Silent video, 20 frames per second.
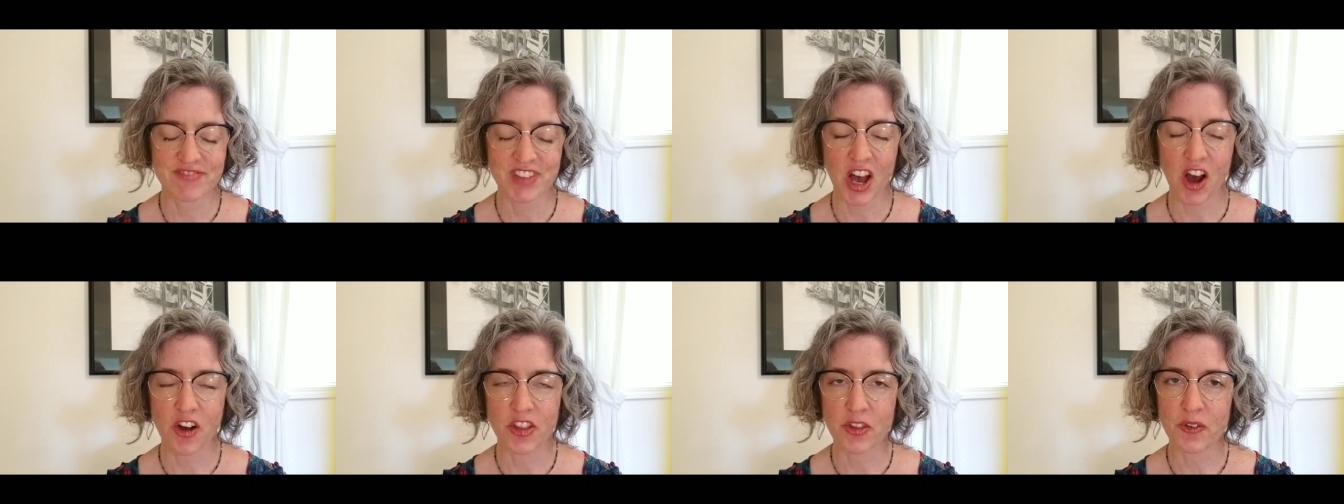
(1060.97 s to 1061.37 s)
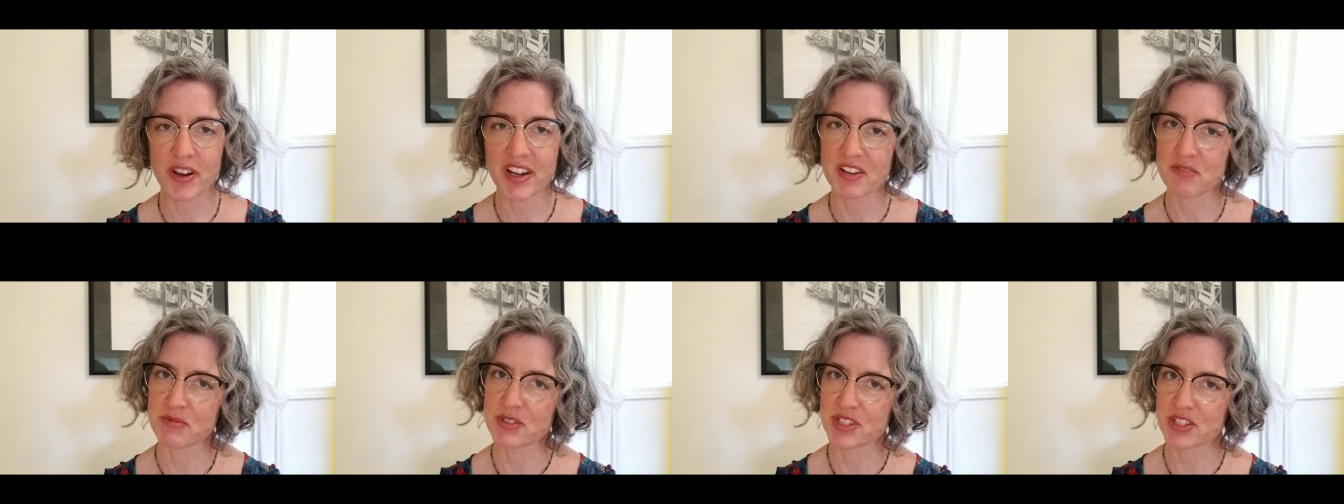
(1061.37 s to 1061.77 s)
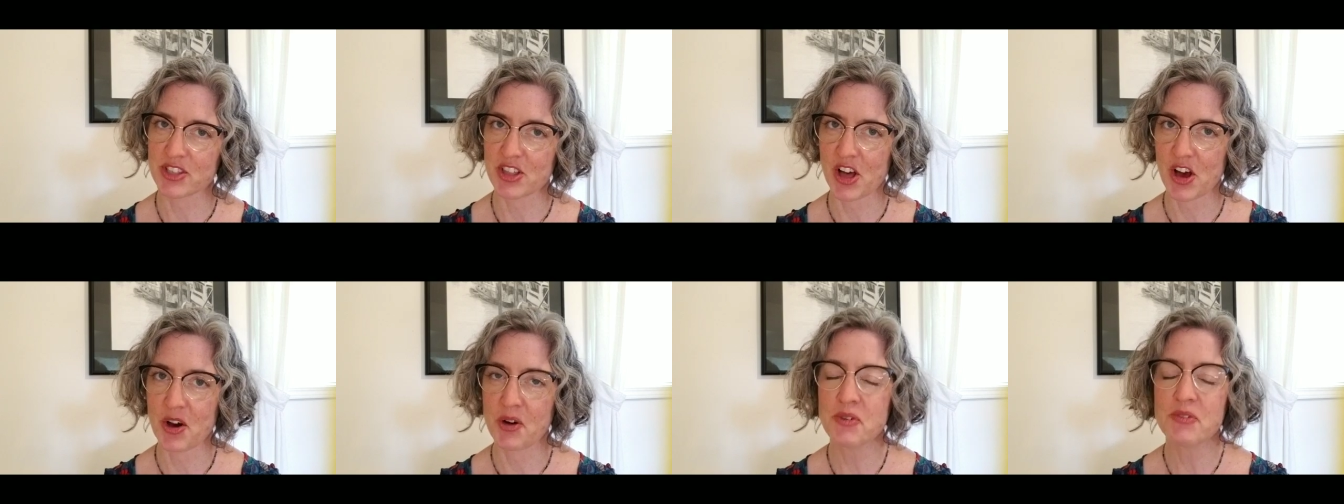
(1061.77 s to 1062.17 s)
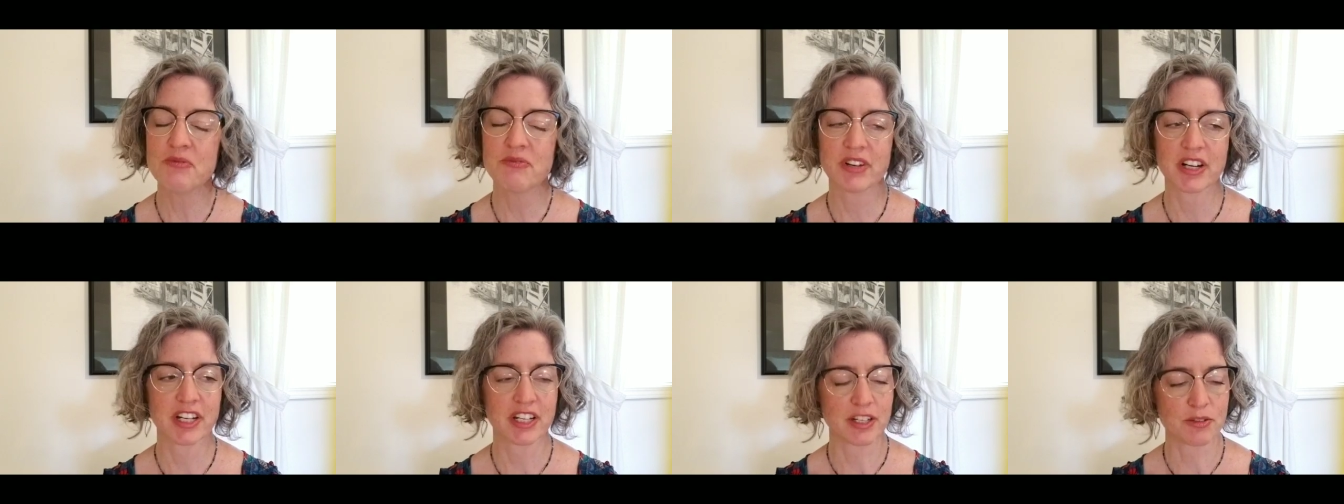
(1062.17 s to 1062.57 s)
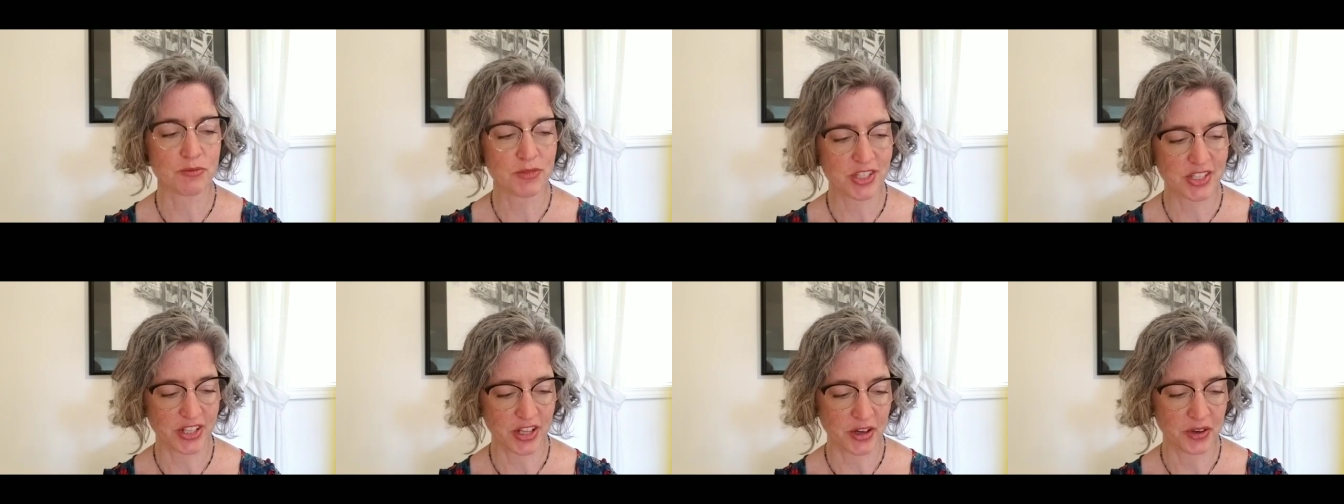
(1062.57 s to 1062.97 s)
although I am slow, I am
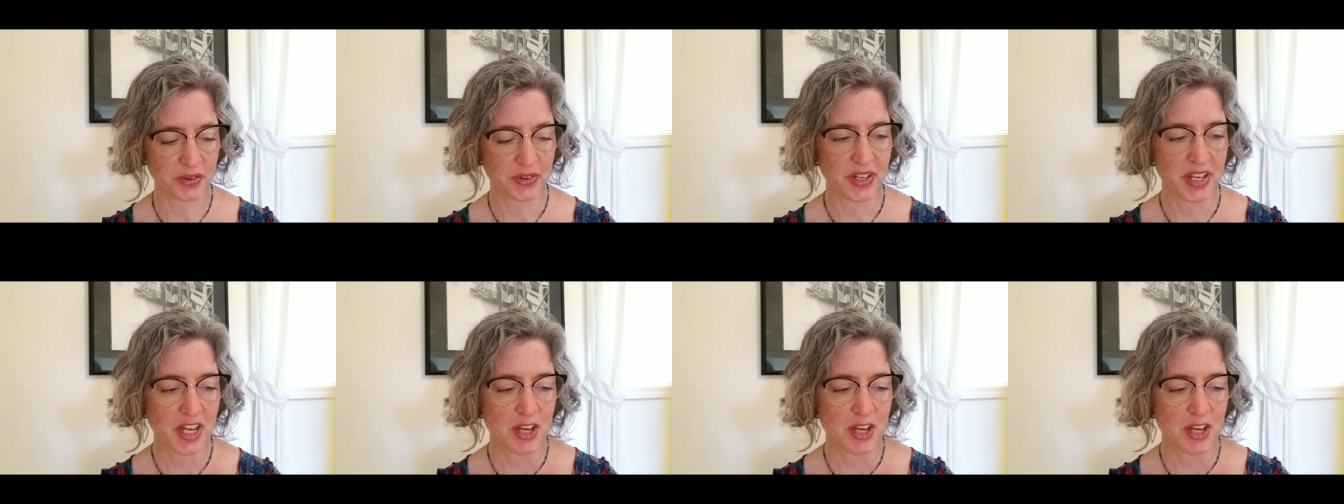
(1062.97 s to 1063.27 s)
slow,